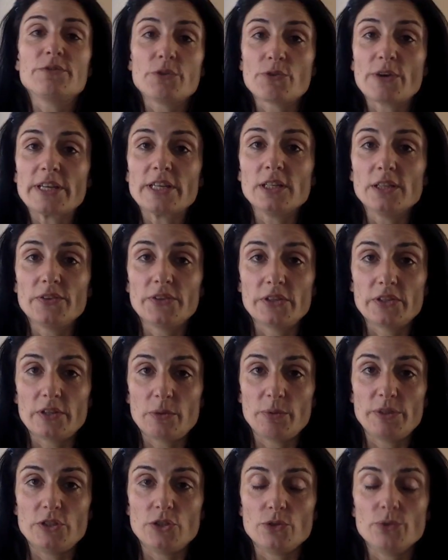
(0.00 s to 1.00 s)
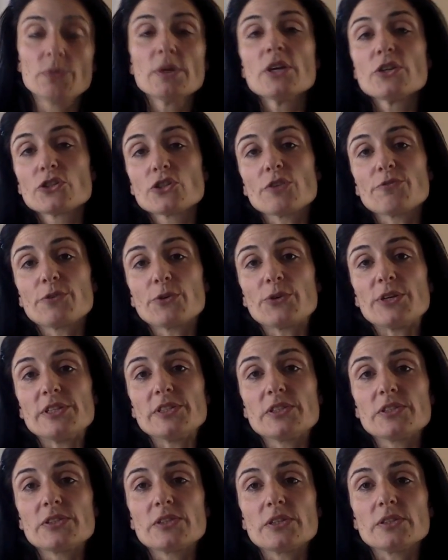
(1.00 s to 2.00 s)
of a regular thing that we do. So for
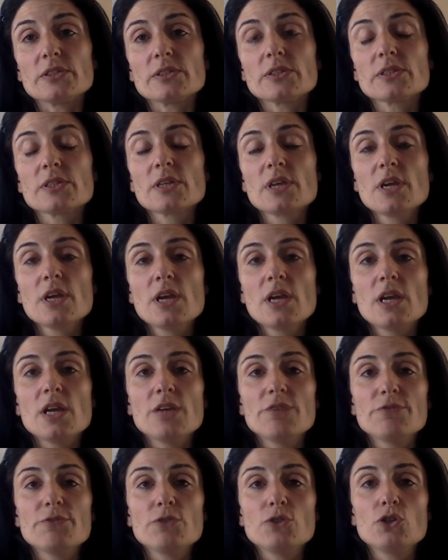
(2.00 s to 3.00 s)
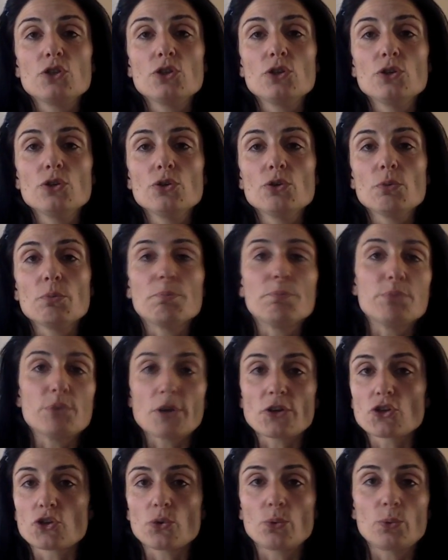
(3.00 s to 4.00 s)
instance, if you
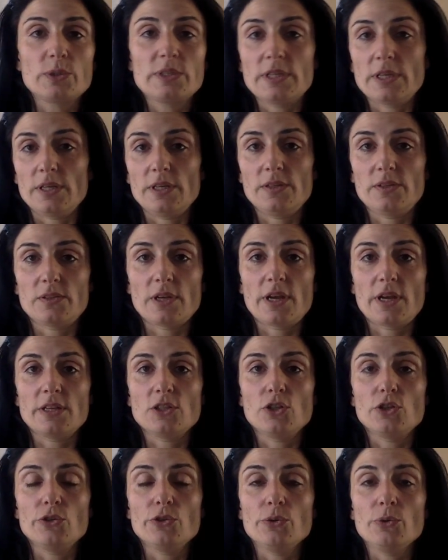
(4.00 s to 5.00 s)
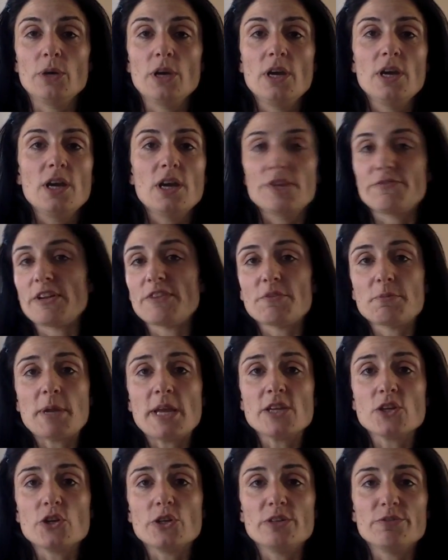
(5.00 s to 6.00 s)
brush your teeth and you have never
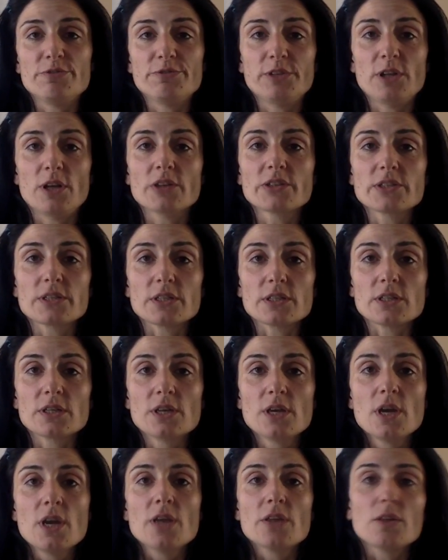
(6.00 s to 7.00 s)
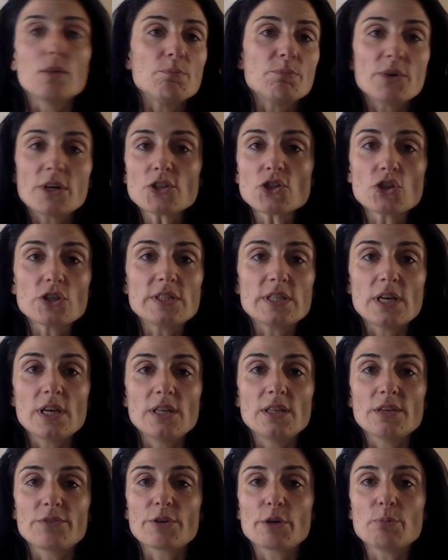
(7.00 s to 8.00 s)
been good at flossing, then brush your
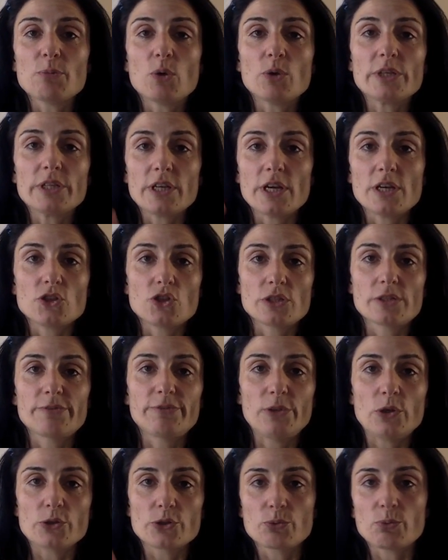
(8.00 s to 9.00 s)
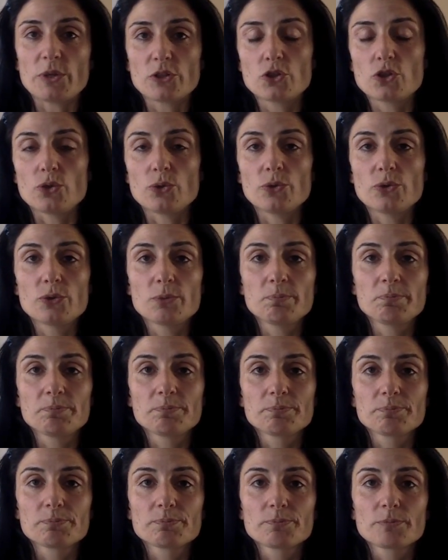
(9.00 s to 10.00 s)
teeth every morning and just floss one tooth.
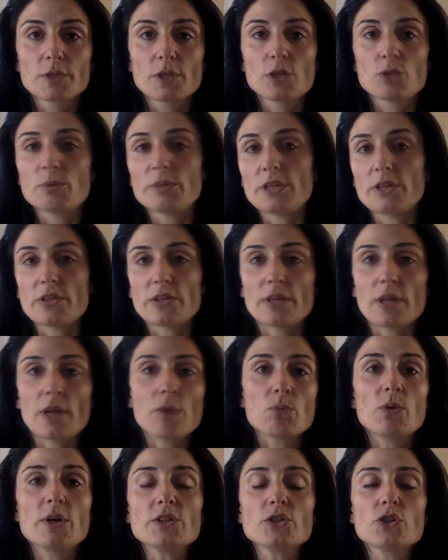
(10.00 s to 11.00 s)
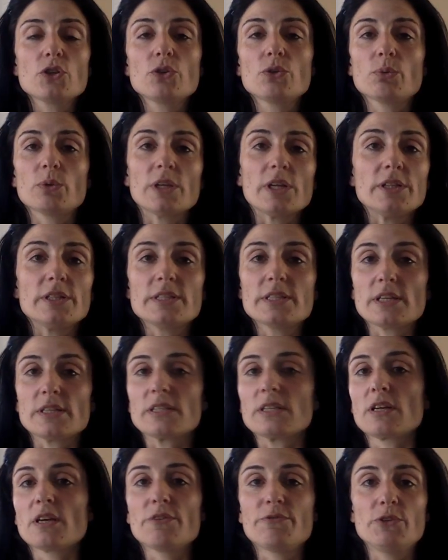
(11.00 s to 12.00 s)
Because we know that one tooth will only
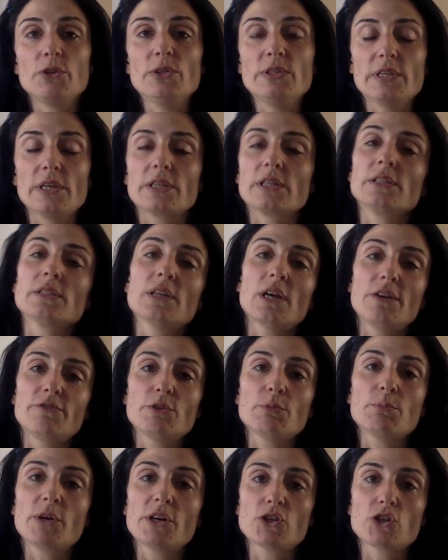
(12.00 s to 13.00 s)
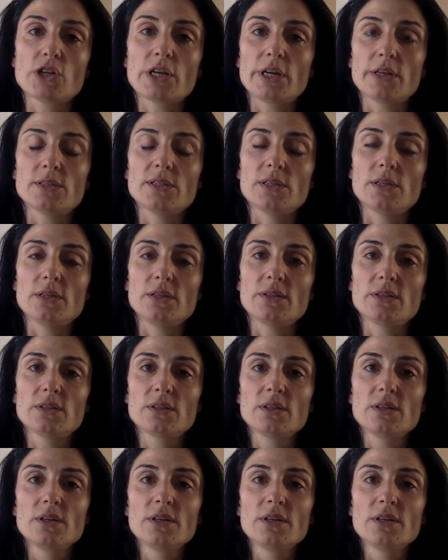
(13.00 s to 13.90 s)
take a few seconds after brushing our teeth.